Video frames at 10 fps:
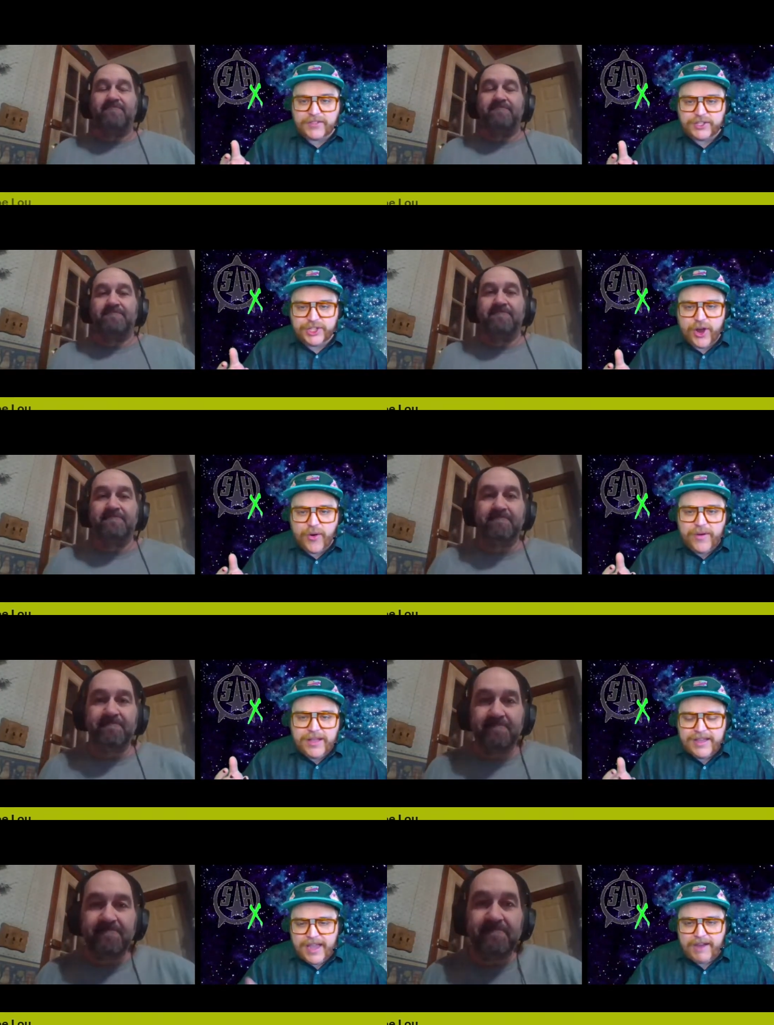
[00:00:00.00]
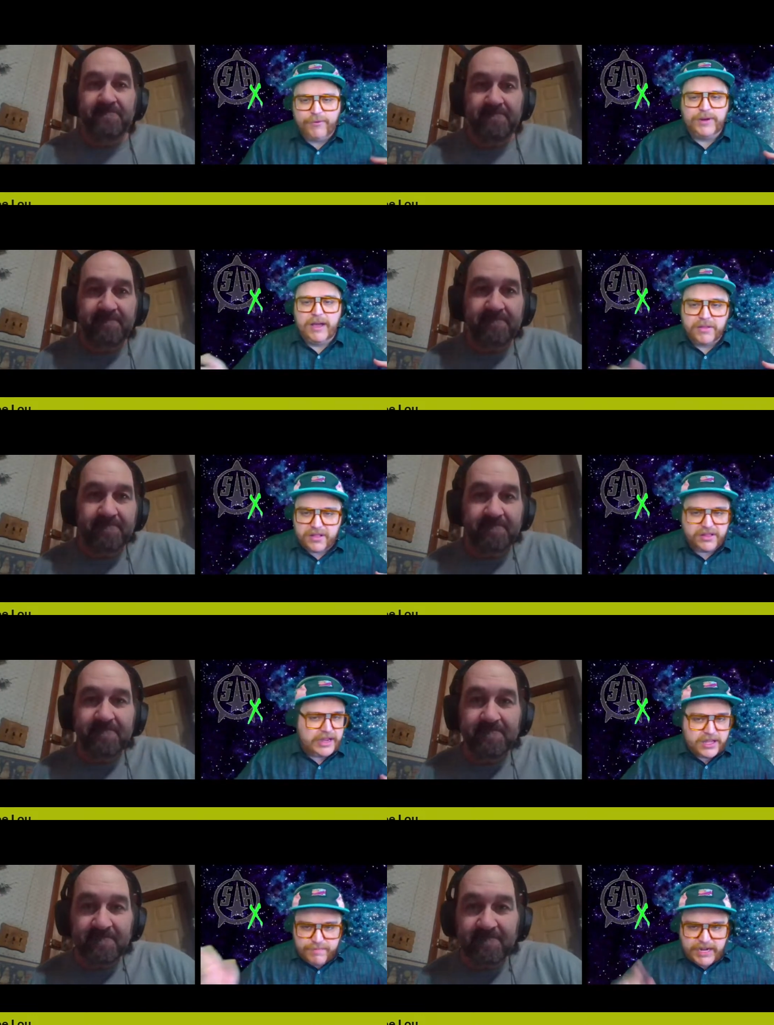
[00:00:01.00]
Speaker 1: at the show. Everyone else is
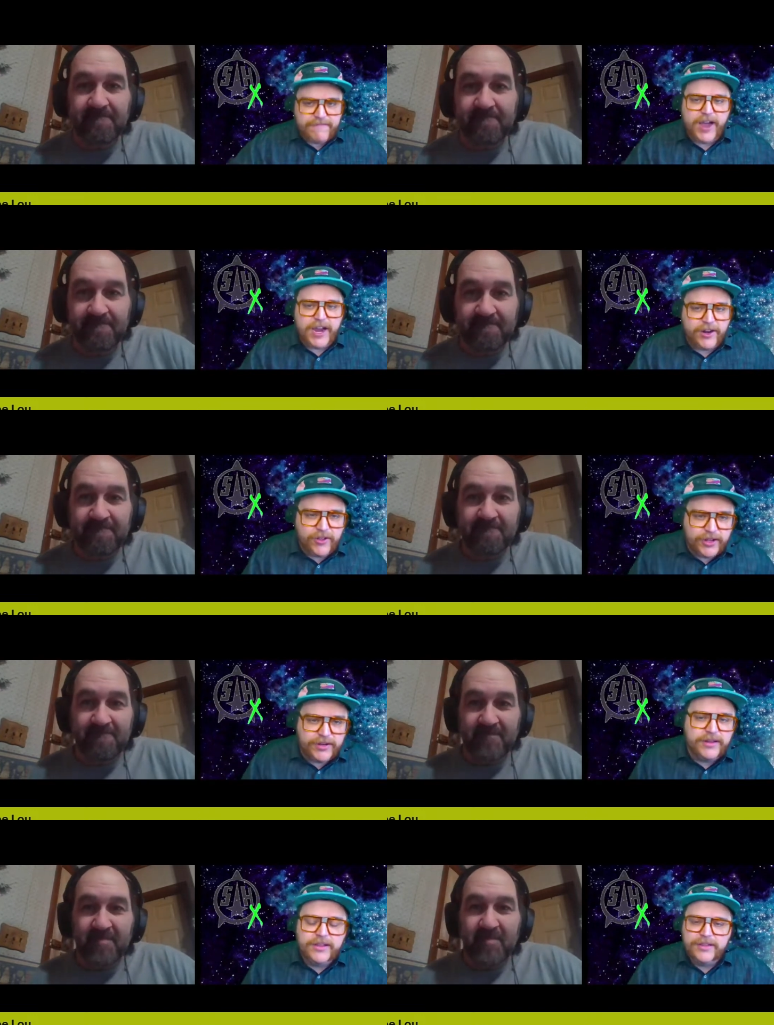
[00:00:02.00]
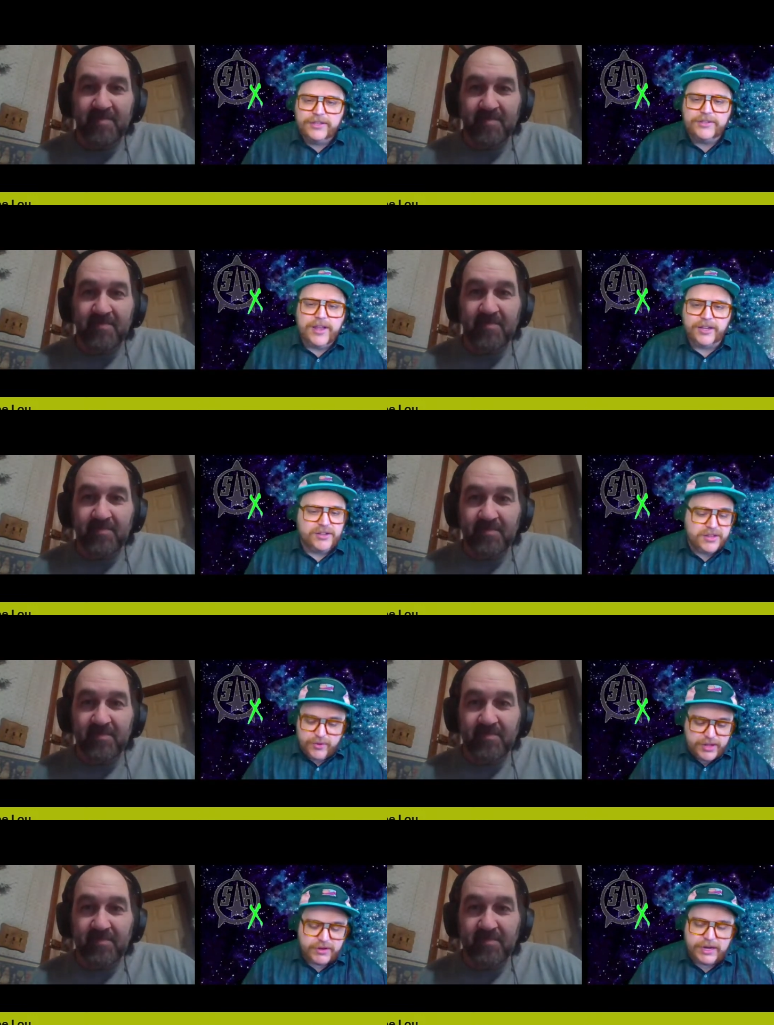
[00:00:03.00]
like spinning vinyl and uh, just
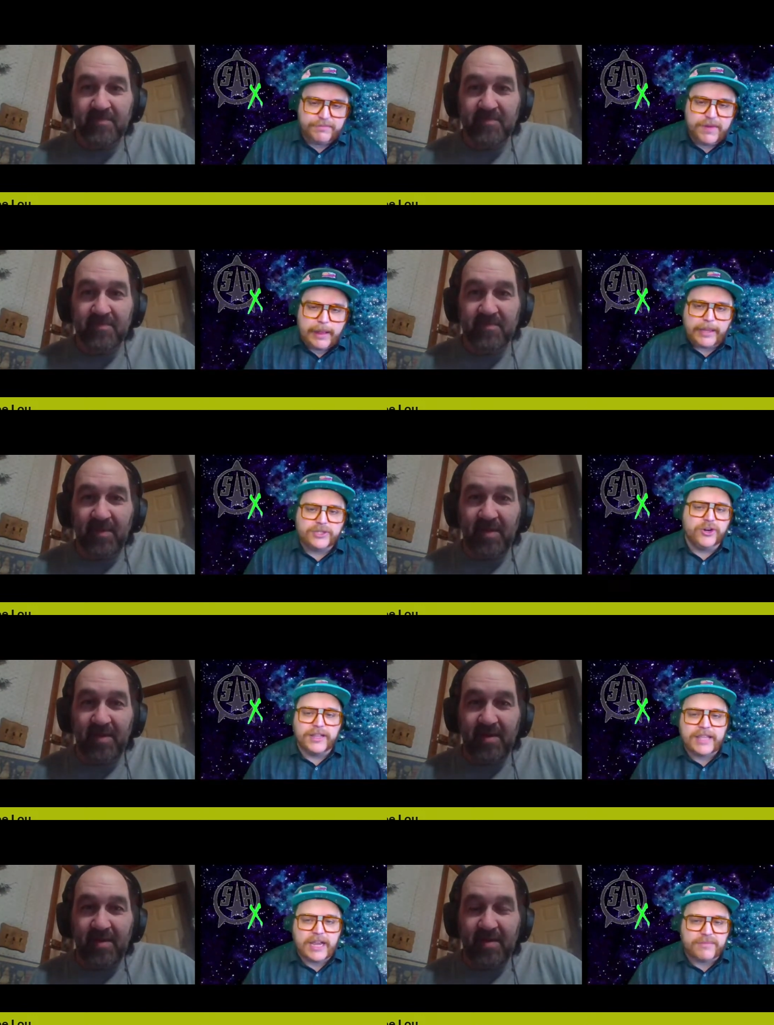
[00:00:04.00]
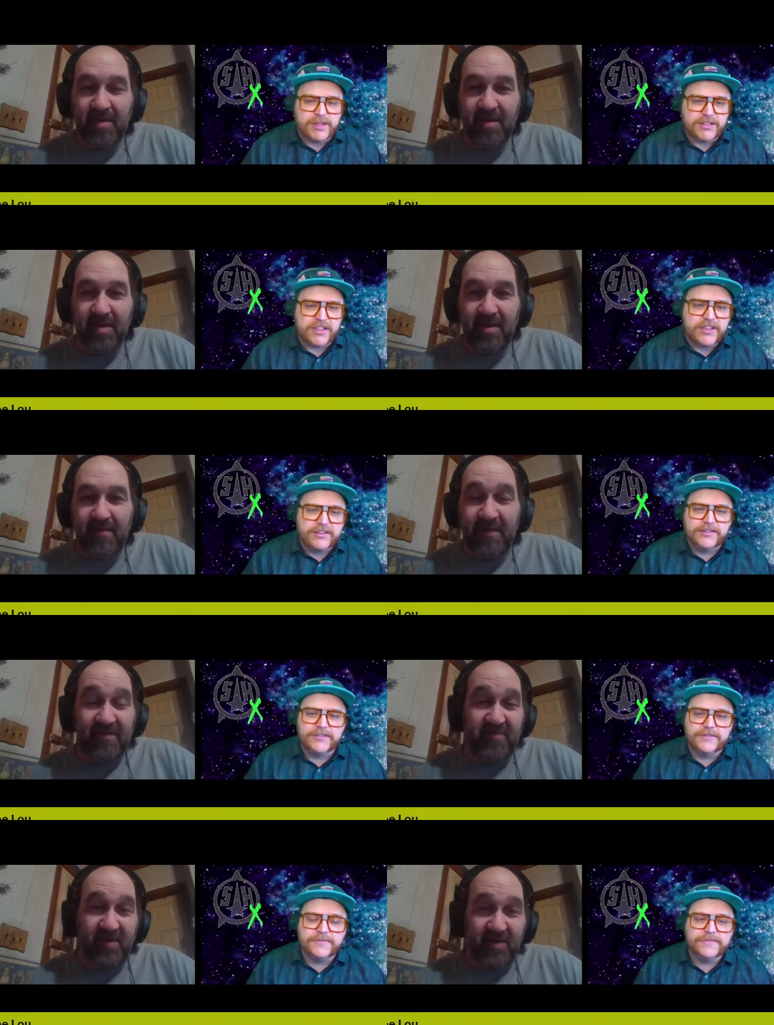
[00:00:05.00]
doing straight up electronic dance music.
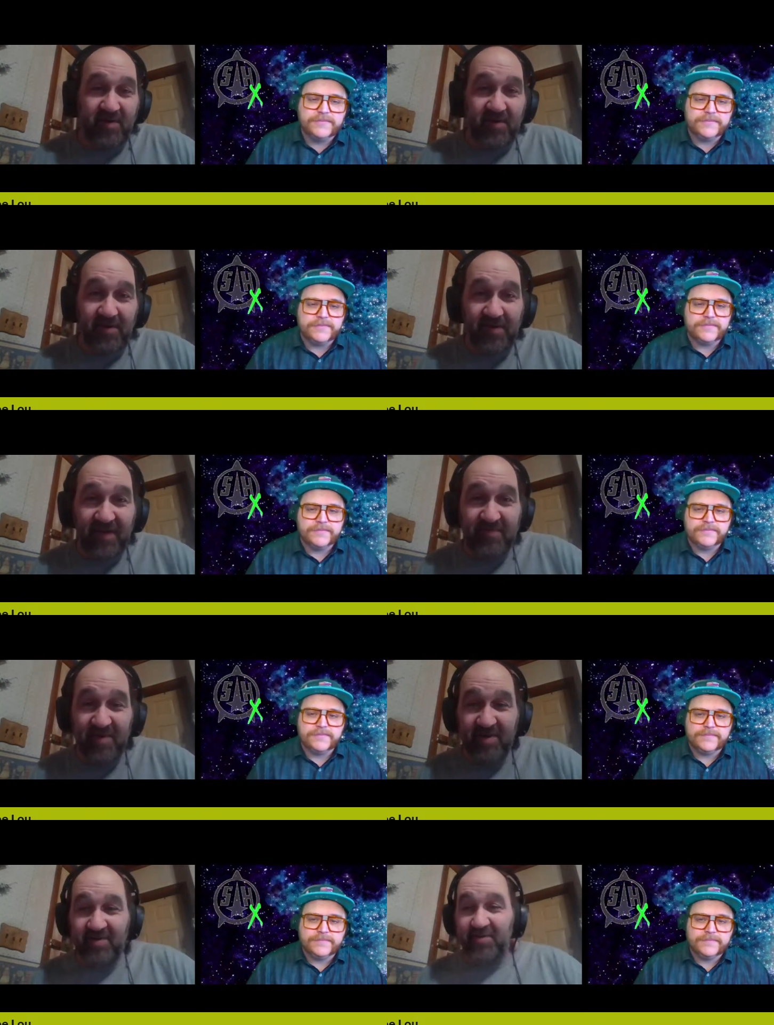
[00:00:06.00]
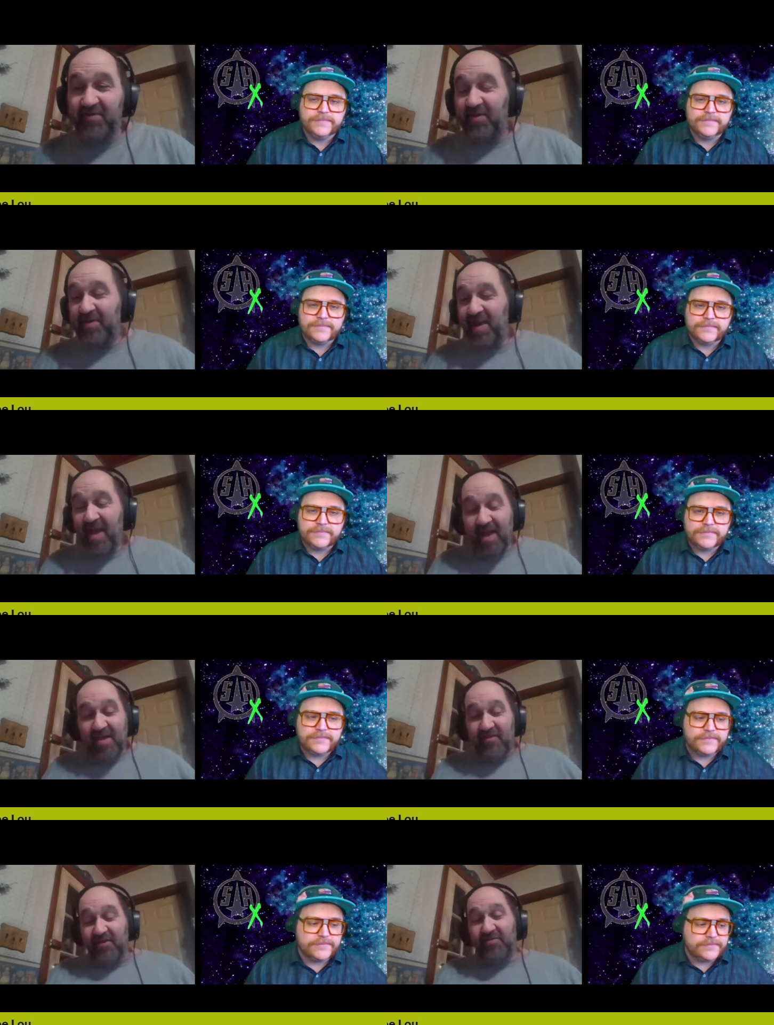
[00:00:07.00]
Speaker 2: That's pretty cool. That's pretty cool. So it,
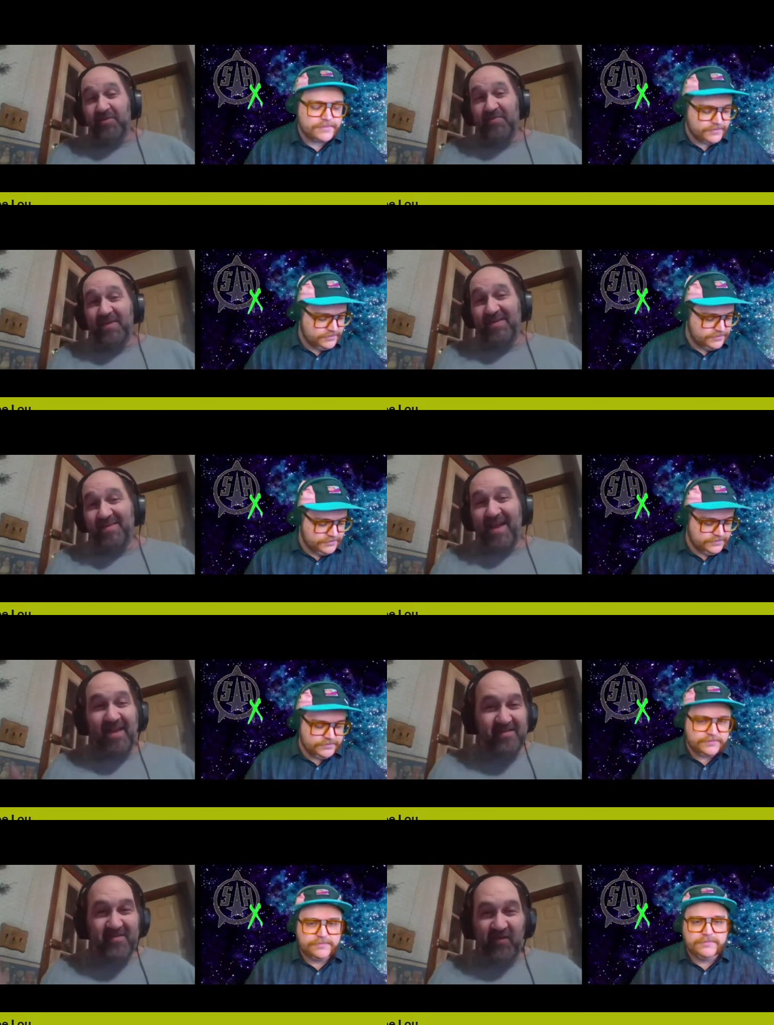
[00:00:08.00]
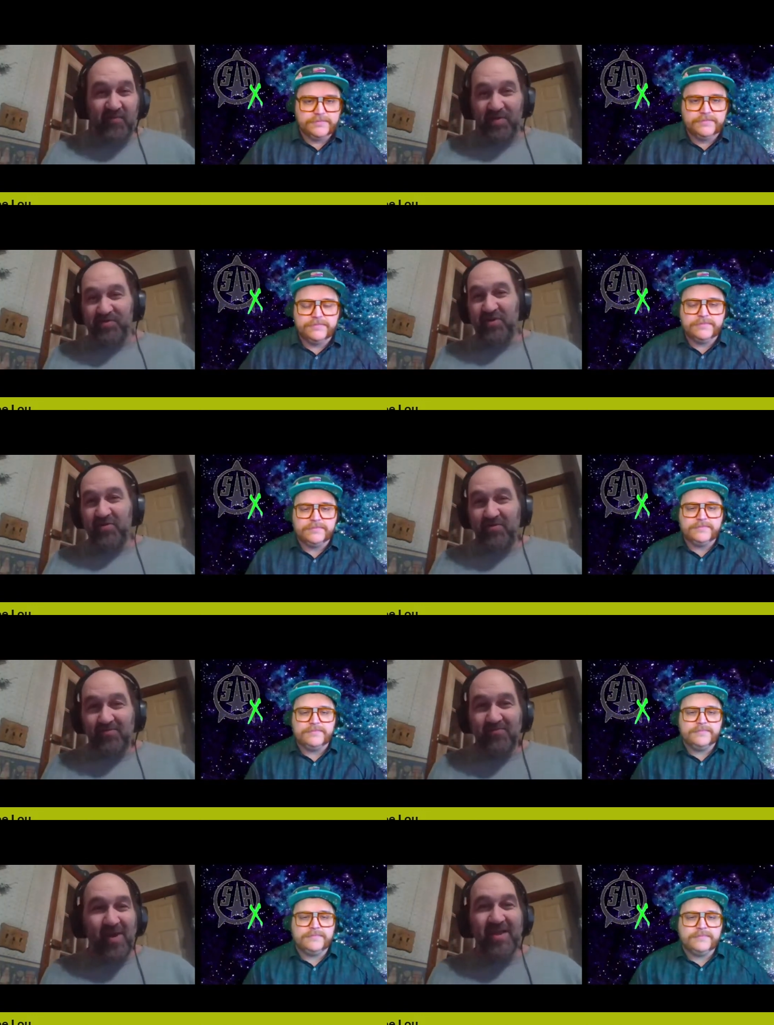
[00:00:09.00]
so to me, that just puts
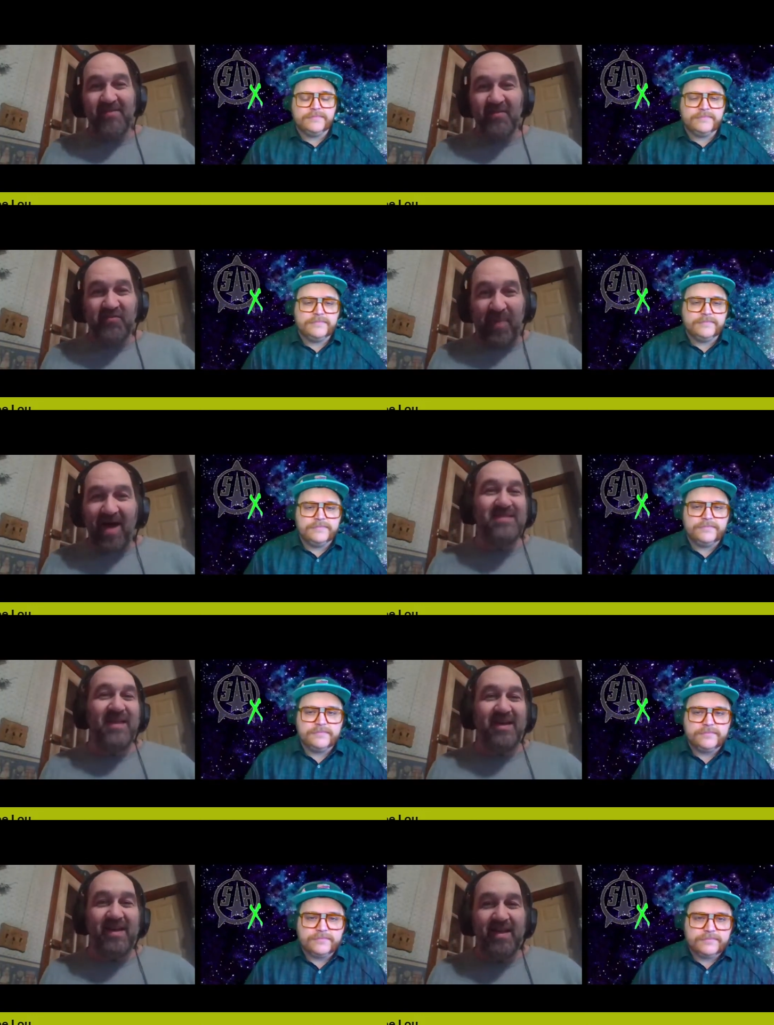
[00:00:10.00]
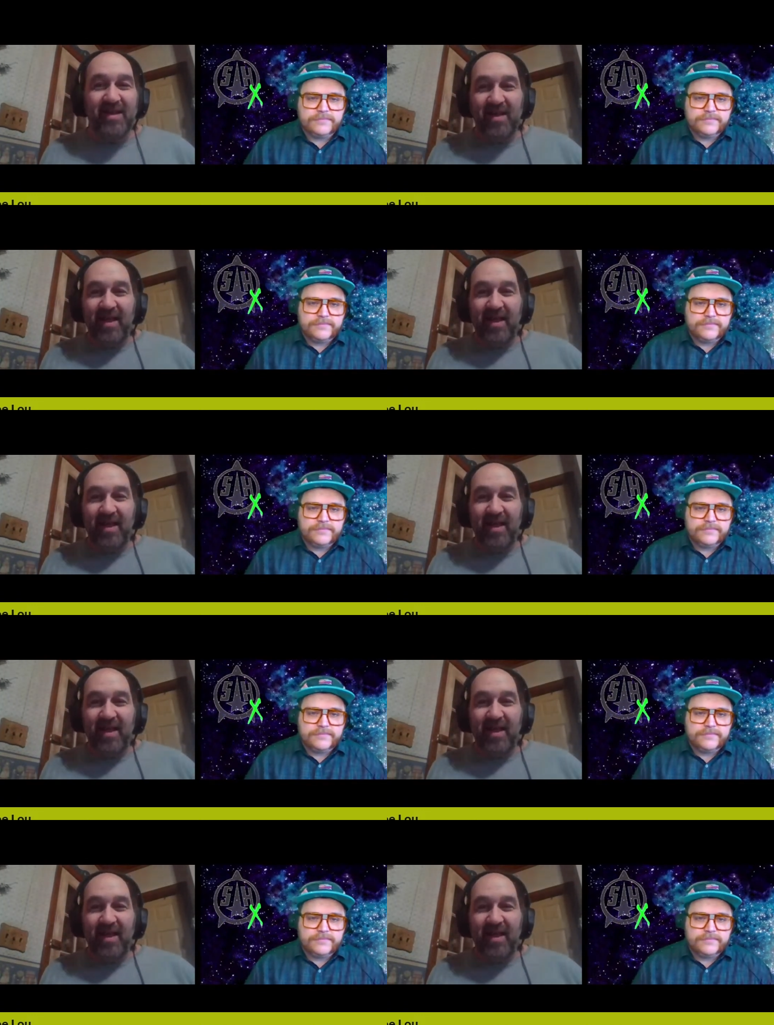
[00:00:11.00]
you right in the spotlight,